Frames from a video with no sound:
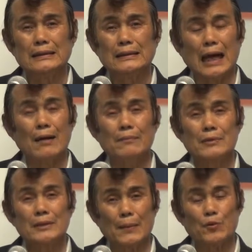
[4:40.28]

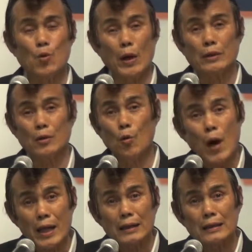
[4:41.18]
Psalm chapter 1, the
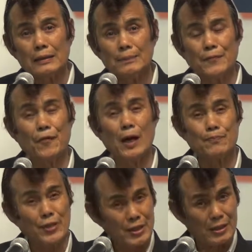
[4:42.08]
1, before I
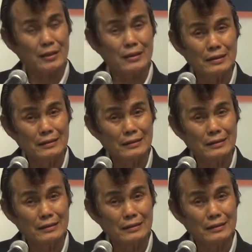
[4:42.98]
preaching.